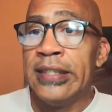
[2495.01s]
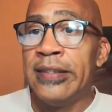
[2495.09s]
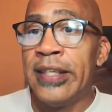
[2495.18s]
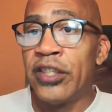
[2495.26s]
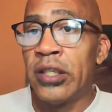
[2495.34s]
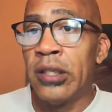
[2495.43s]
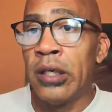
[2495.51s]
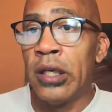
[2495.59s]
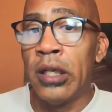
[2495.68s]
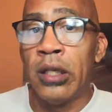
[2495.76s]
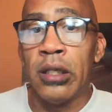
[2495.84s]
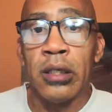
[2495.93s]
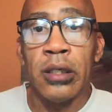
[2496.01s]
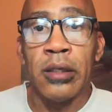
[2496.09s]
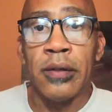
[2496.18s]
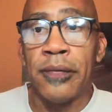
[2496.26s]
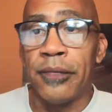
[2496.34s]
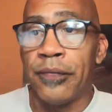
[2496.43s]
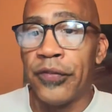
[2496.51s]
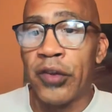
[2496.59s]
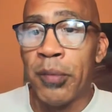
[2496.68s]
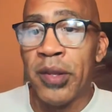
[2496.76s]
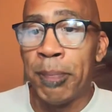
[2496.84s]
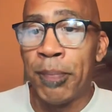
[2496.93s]
digital,
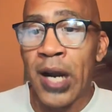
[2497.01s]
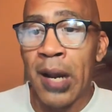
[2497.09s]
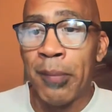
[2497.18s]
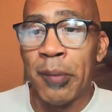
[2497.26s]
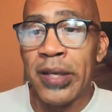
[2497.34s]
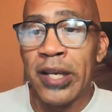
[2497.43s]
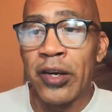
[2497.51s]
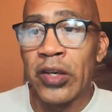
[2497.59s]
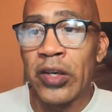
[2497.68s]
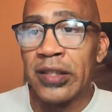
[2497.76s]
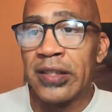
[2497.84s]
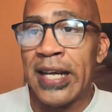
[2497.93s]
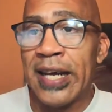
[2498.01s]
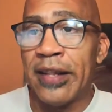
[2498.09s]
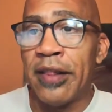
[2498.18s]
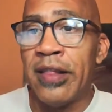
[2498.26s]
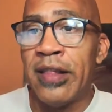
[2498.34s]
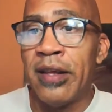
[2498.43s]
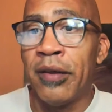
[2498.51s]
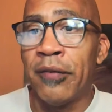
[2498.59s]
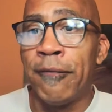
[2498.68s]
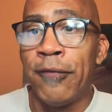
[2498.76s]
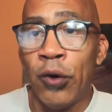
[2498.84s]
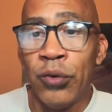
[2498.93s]
some of the problem areas that
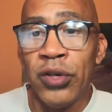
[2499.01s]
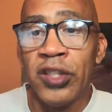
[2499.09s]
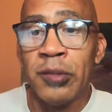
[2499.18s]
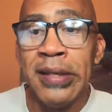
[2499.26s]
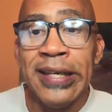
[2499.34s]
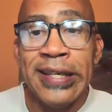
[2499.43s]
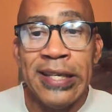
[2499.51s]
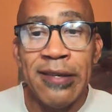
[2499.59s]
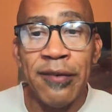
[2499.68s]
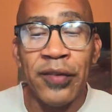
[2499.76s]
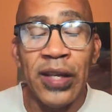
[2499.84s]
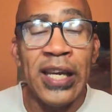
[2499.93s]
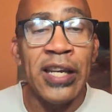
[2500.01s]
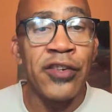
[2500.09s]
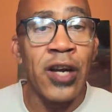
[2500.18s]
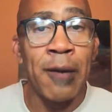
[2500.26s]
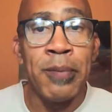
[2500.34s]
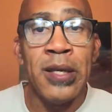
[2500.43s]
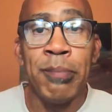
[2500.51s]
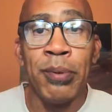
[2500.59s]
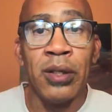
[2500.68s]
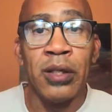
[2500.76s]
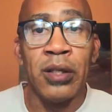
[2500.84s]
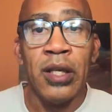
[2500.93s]
the founders believe the HR
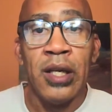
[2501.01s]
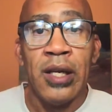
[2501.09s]
people